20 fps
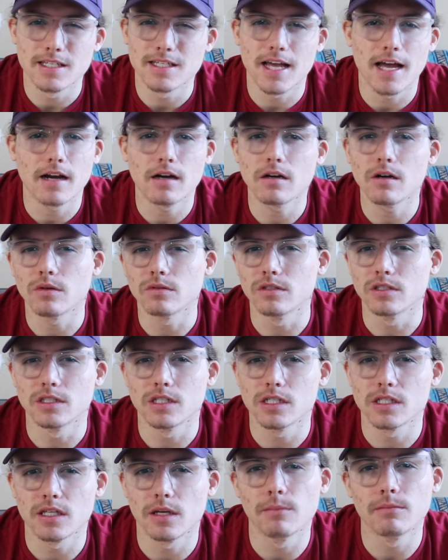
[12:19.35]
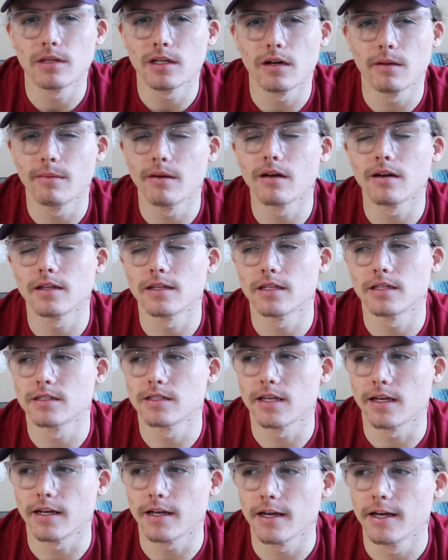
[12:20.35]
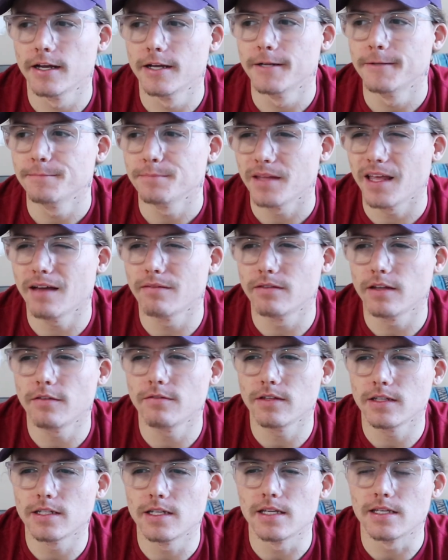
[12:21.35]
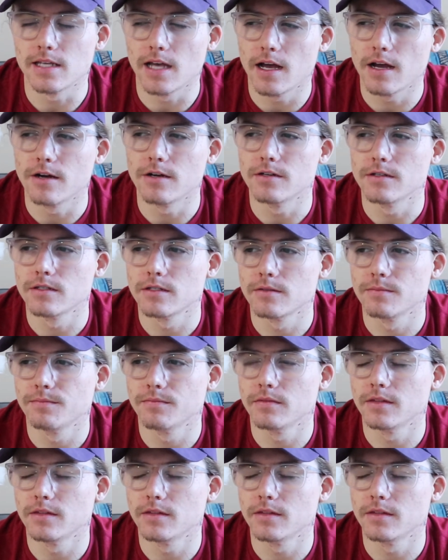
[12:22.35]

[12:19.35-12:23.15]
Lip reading: I don't know. There's just something about it that's like, you have to have the desires.